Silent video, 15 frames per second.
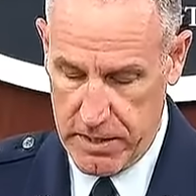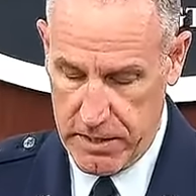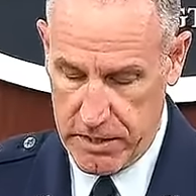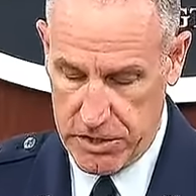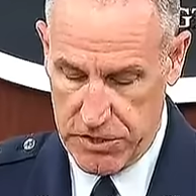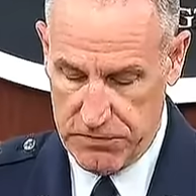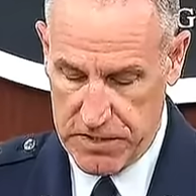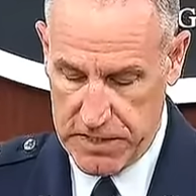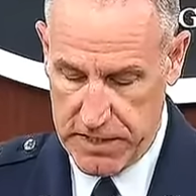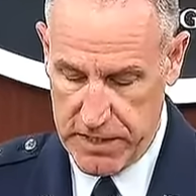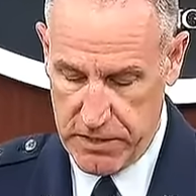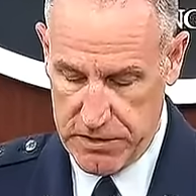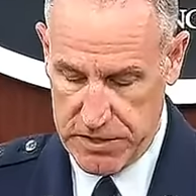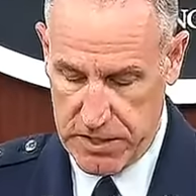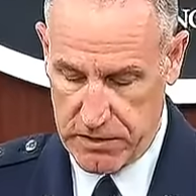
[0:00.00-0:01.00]
Shifting
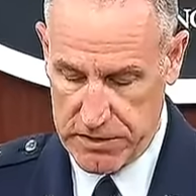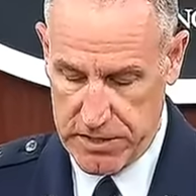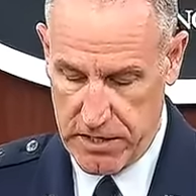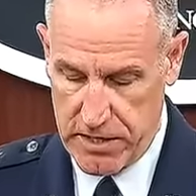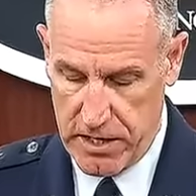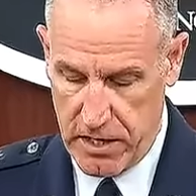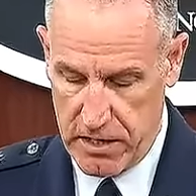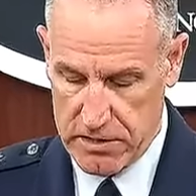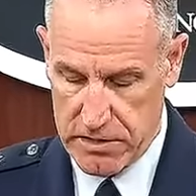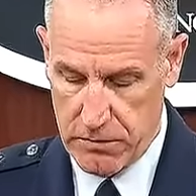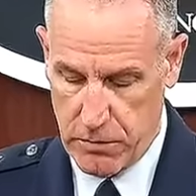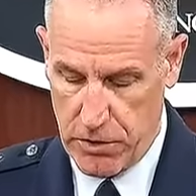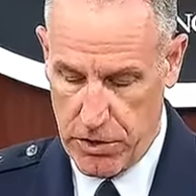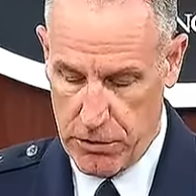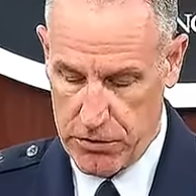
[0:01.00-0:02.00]
gears, Secretary
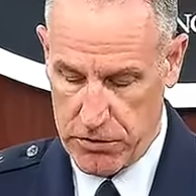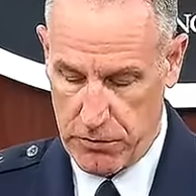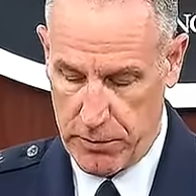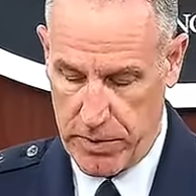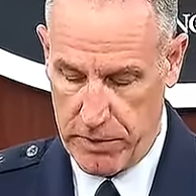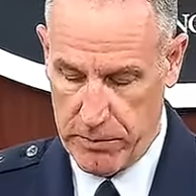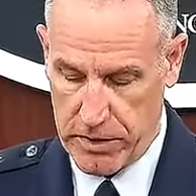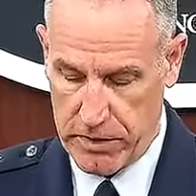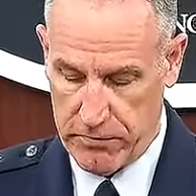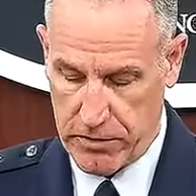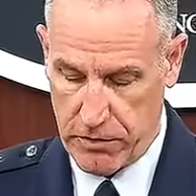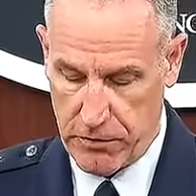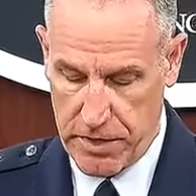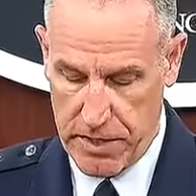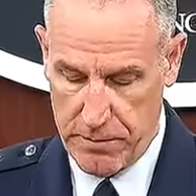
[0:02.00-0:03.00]
Austin will host Republic of
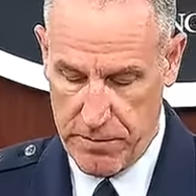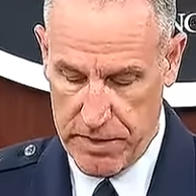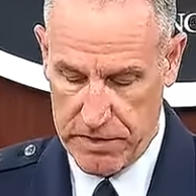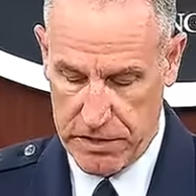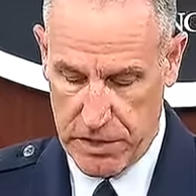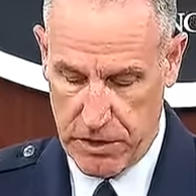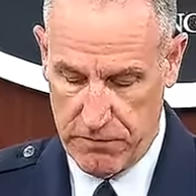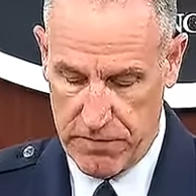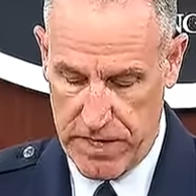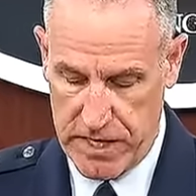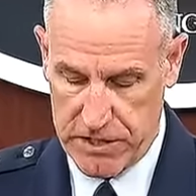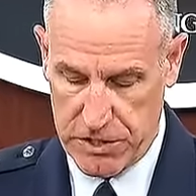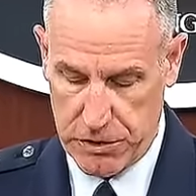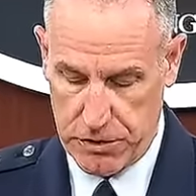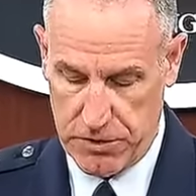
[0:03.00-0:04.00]
Korea Minister of
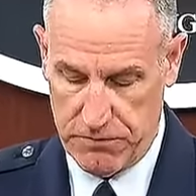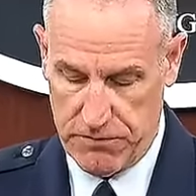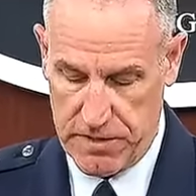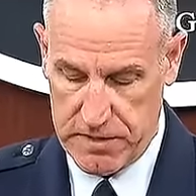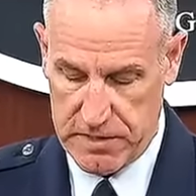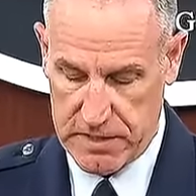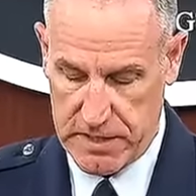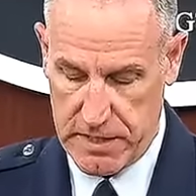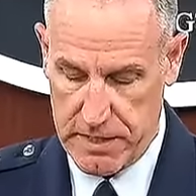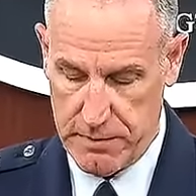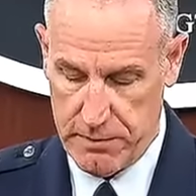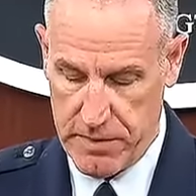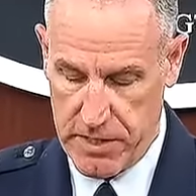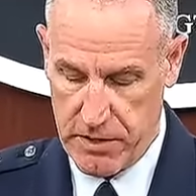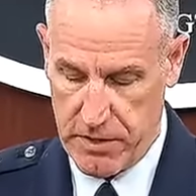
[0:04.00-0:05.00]
National Defense
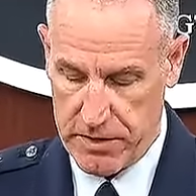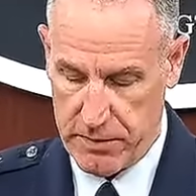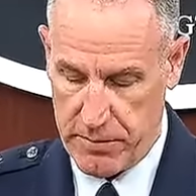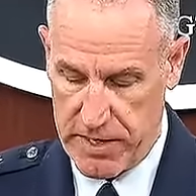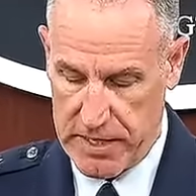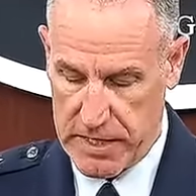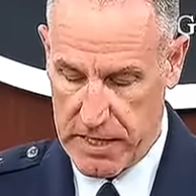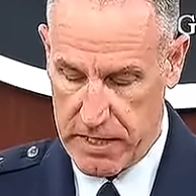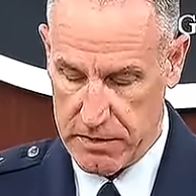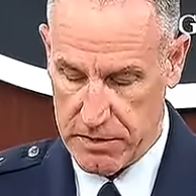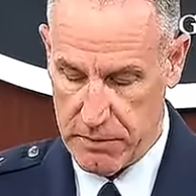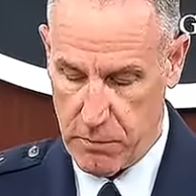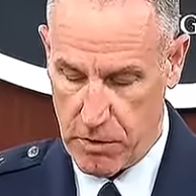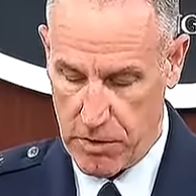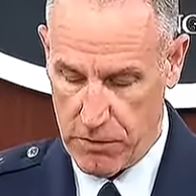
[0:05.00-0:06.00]
Kim here at the Pentagon
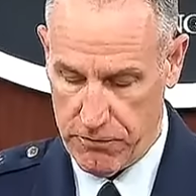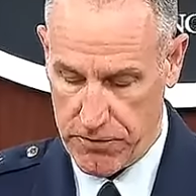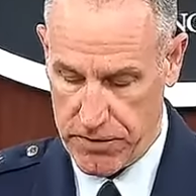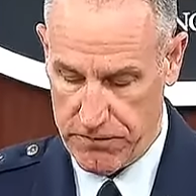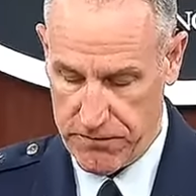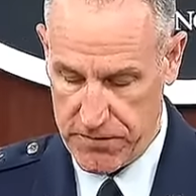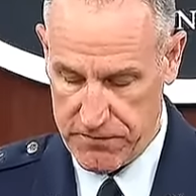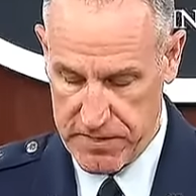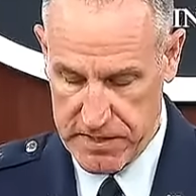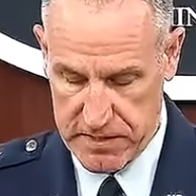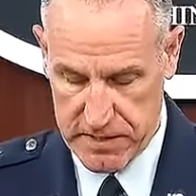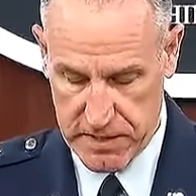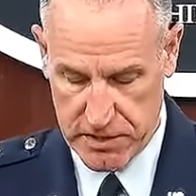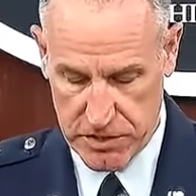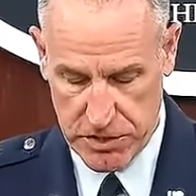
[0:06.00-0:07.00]
tomorrow for the
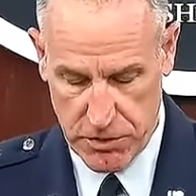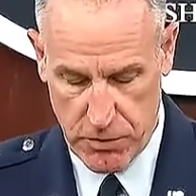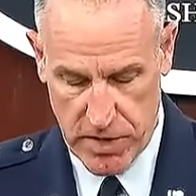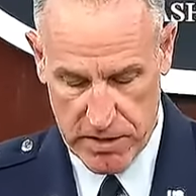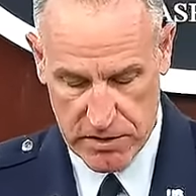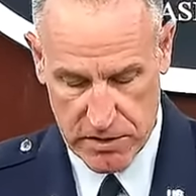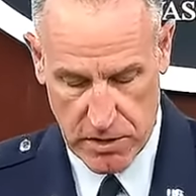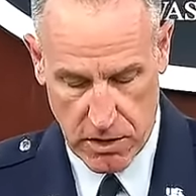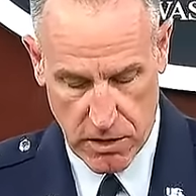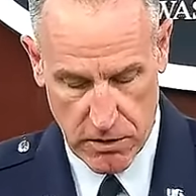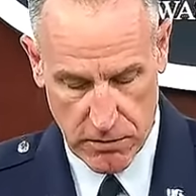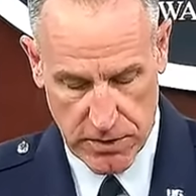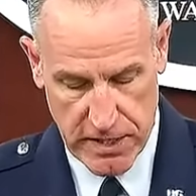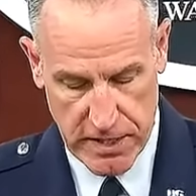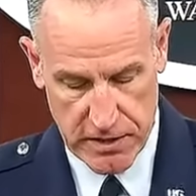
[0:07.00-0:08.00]
56th U.S.
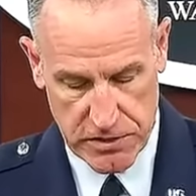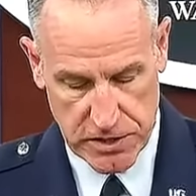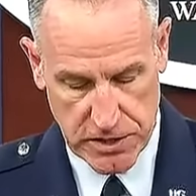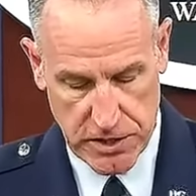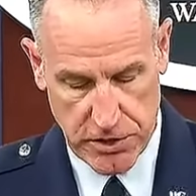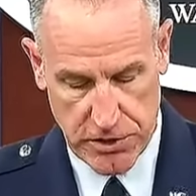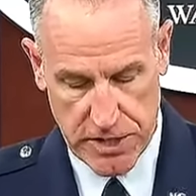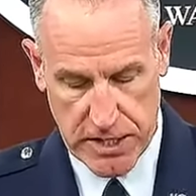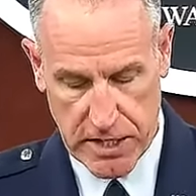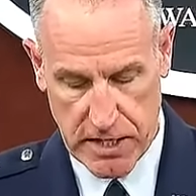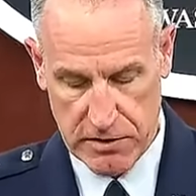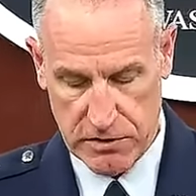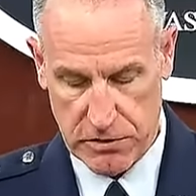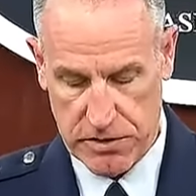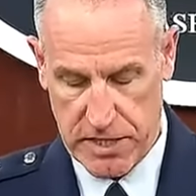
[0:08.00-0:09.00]
ROK Security
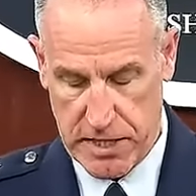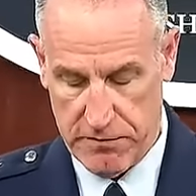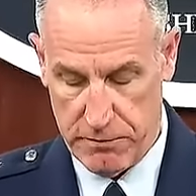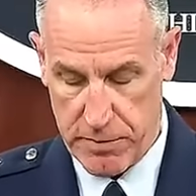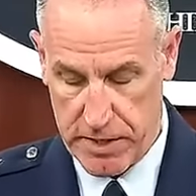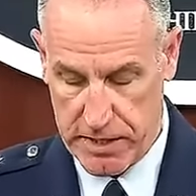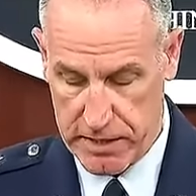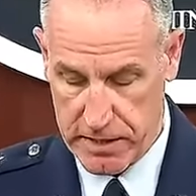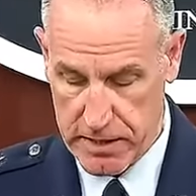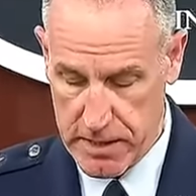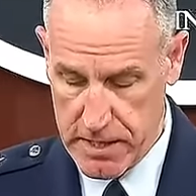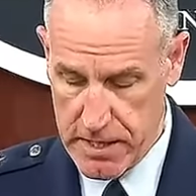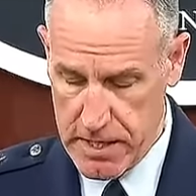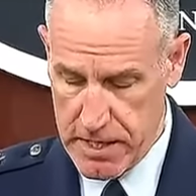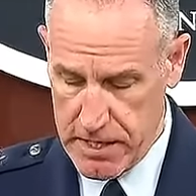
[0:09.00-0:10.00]
Consultative Meeting.
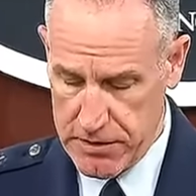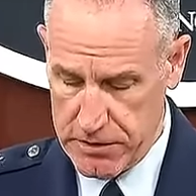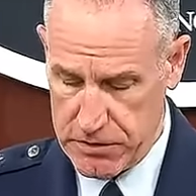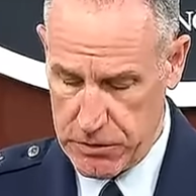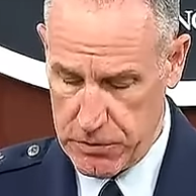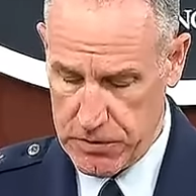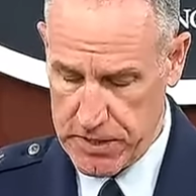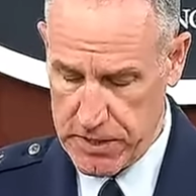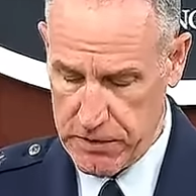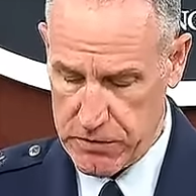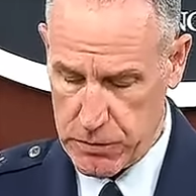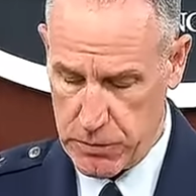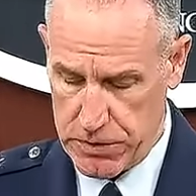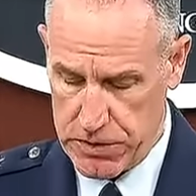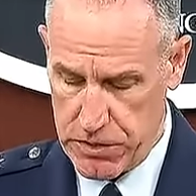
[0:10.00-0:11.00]
The two
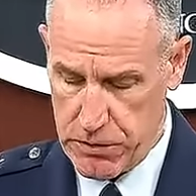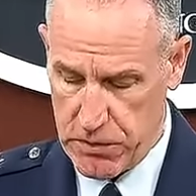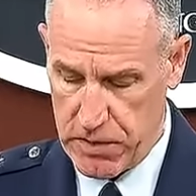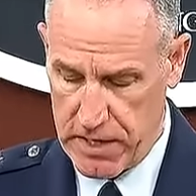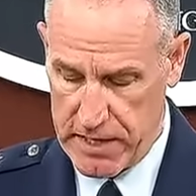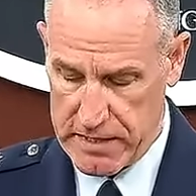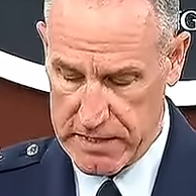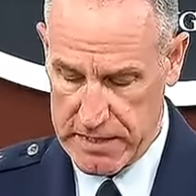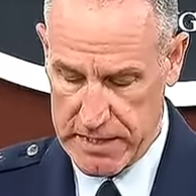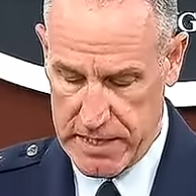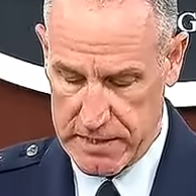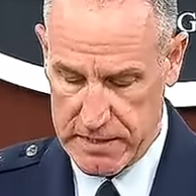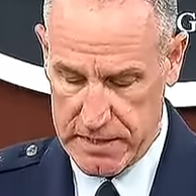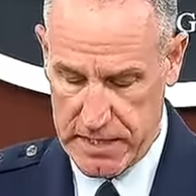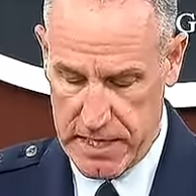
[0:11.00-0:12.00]
leaders will utilize the
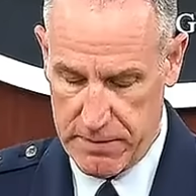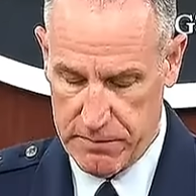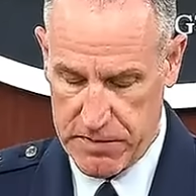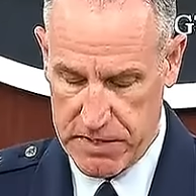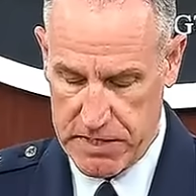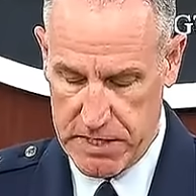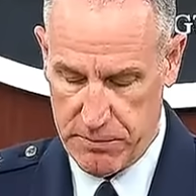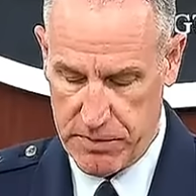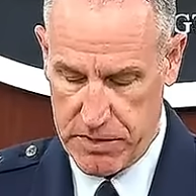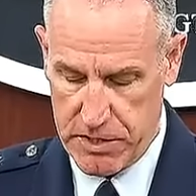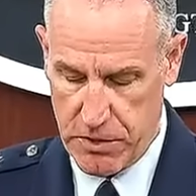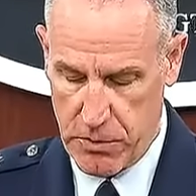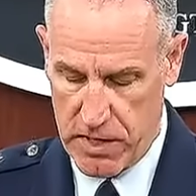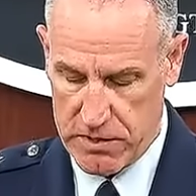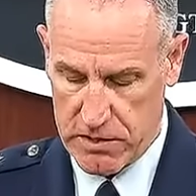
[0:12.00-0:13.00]
SCM to deepen
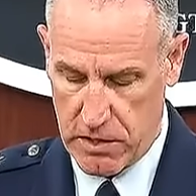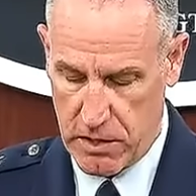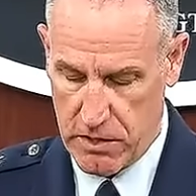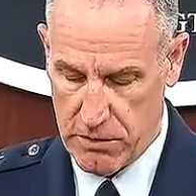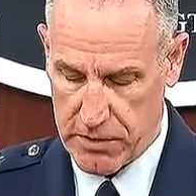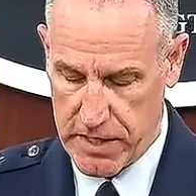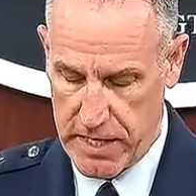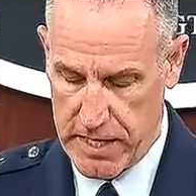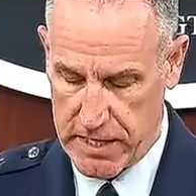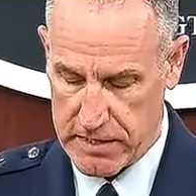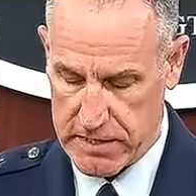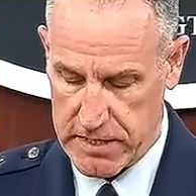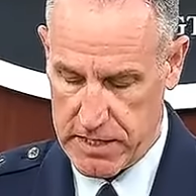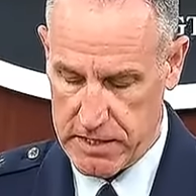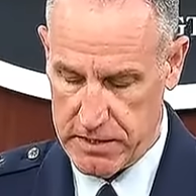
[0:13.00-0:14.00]
U.S. ROK
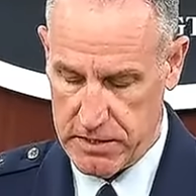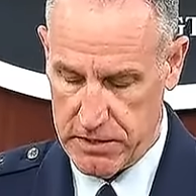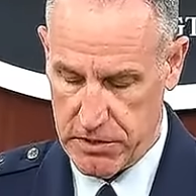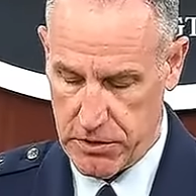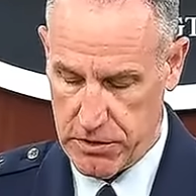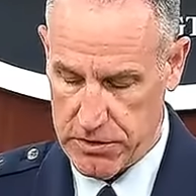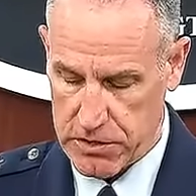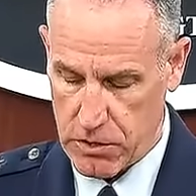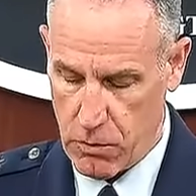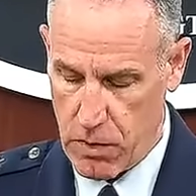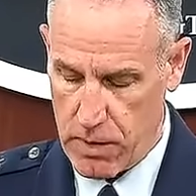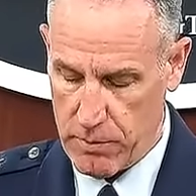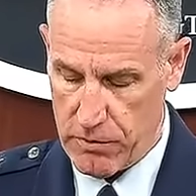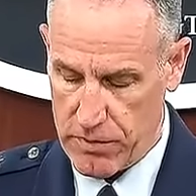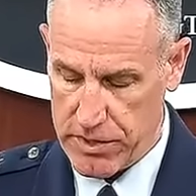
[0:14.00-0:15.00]
extended deterrence
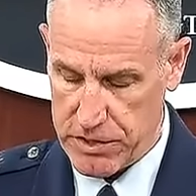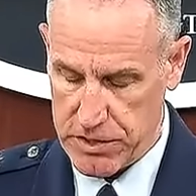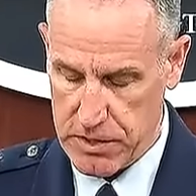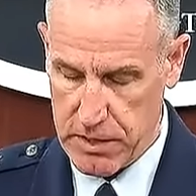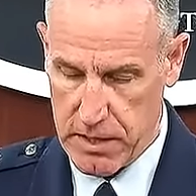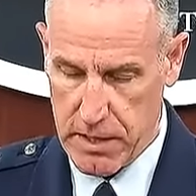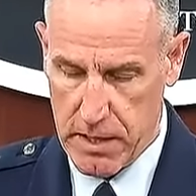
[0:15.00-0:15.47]
cooperation,